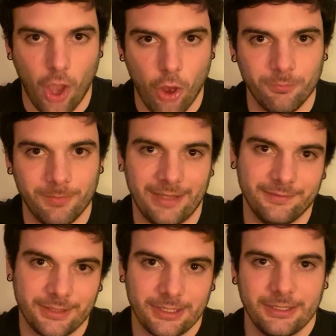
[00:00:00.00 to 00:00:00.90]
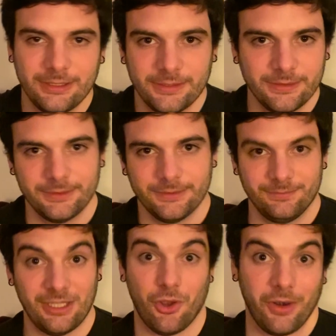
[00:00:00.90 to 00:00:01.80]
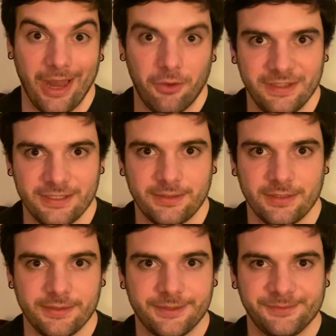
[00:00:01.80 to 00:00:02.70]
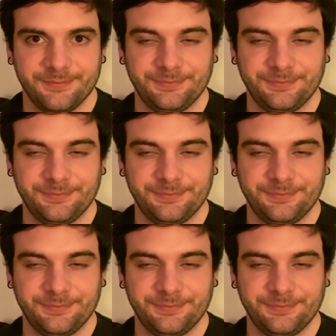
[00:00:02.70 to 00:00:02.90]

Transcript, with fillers: home and they don't allow visitors.